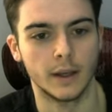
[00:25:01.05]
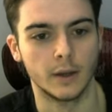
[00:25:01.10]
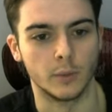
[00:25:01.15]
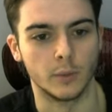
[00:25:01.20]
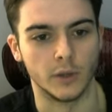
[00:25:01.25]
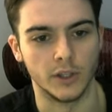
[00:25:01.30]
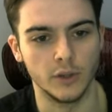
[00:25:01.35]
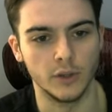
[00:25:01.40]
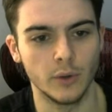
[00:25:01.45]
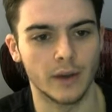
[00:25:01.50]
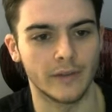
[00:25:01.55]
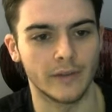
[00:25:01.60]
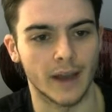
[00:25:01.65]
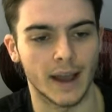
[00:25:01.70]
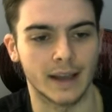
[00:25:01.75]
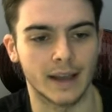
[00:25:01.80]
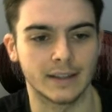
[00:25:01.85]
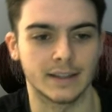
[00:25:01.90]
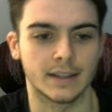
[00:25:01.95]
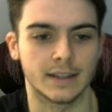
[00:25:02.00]
we do
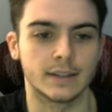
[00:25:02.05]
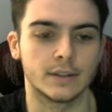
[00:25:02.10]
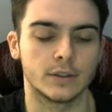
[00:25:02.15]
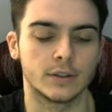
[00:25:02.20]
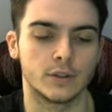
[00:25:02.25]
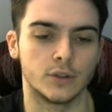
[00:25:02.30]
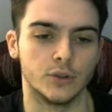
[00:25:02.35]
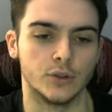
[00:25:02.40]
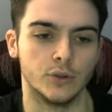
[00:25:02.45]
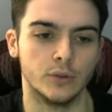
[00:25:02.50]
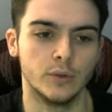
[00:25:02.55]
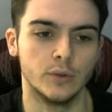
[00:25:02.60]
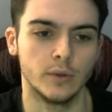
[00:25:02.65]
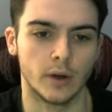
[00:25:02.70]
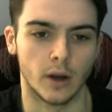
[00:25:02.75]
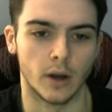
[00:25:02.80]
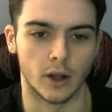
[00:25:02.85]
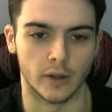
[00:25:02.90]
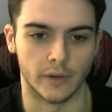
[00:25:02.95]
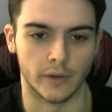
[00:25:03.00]
access to
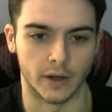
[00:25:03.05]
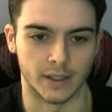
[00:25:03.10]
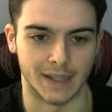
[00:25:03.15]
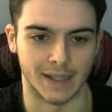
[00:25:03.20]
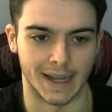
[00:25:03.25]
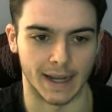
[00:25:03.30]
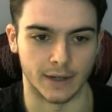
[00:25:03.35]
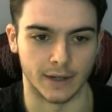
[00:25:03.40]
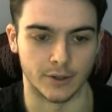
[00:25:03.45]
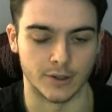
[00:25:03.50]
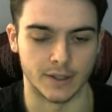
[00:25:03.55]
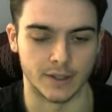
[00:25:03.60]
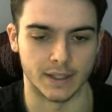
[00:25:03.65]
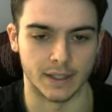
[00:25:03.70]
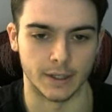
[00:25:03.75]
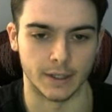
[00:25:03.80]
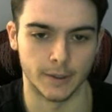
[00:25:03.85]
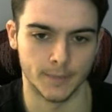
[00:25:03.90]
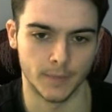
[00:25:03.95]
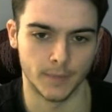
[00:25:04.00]
all of our attackers
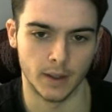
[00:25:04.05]
here.